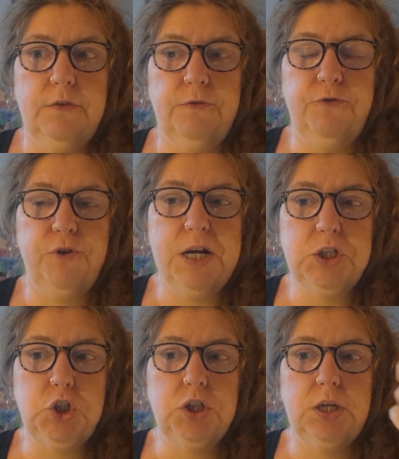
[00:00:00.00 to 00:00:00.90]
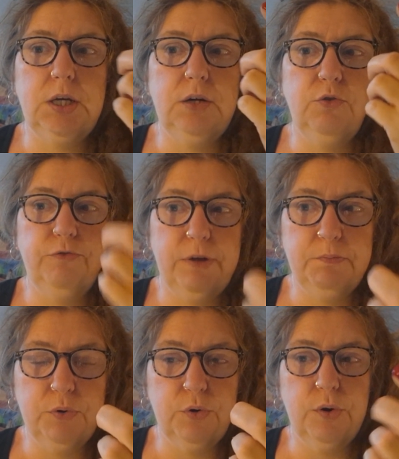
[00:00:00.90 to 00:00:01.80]
French in
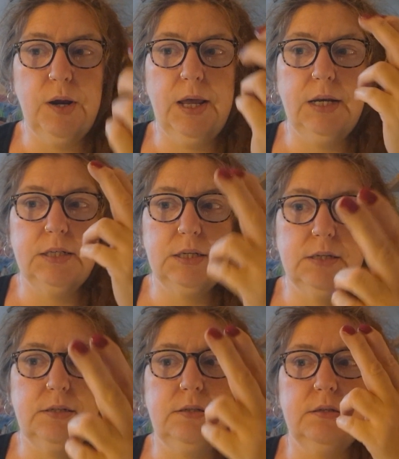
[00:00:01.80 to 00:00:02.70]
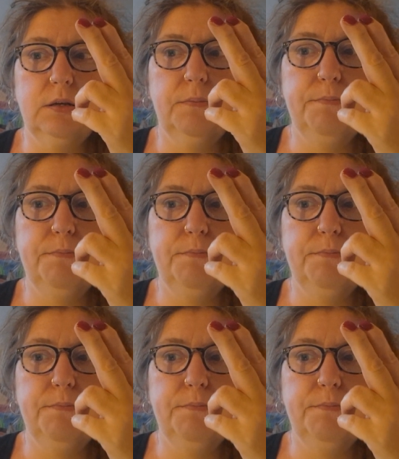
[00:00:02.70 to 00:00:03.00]
November and a test